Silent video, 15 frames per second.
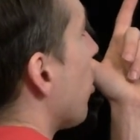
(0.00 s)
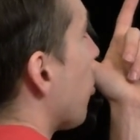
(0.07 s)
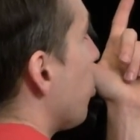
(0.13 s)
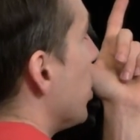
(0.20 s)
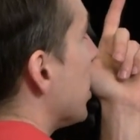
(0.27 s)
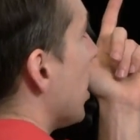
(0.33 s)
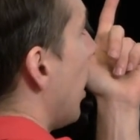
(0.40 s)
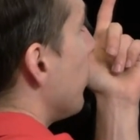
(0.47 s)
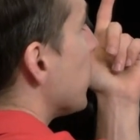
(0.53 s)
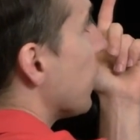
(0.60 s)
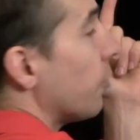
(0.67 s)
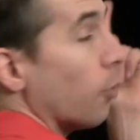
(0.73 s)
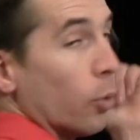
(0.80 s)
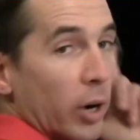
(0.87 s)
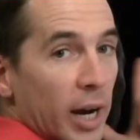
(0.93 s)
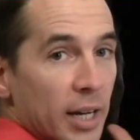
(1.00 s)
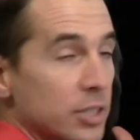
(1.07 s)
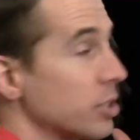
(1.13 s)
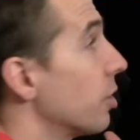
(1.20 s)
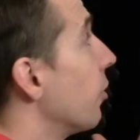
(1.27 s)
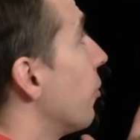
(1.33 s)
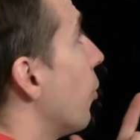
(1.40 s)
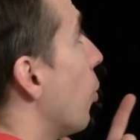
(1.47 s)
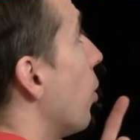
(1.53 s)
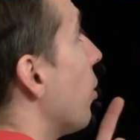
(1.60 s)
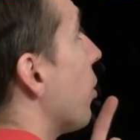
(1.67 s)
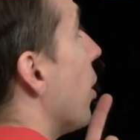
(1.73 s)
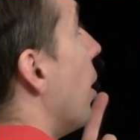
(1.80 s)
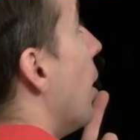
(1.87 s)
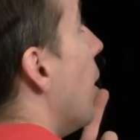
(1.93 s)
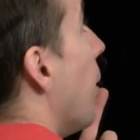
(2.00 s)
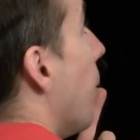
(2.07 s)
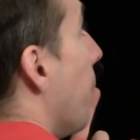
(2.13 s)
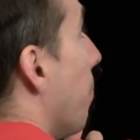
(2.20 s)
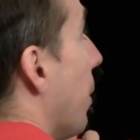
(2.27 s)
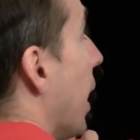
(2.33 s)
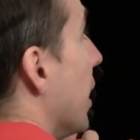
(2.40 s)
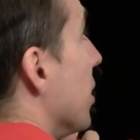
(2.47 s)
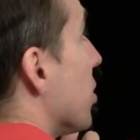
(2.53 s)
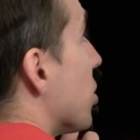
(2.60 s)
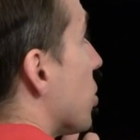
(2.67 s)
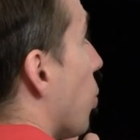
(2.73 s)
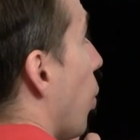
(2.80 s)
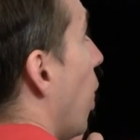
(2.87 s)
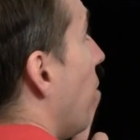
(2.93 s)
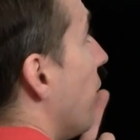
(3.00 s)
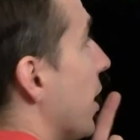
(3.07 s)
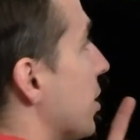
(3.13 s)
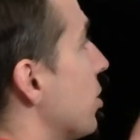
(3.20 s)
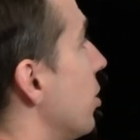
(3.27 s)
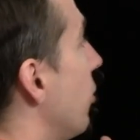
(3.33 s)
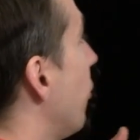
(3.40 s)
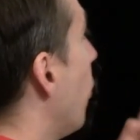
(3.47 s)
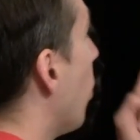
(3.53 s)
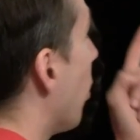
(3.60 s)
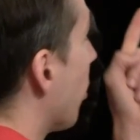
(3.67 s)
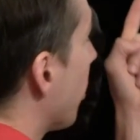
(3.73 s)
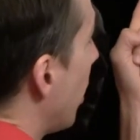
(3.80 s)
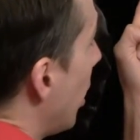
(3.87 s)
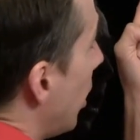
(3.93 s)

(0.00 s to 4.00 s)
three times four x to the fourth, minus twelve x to the fourth.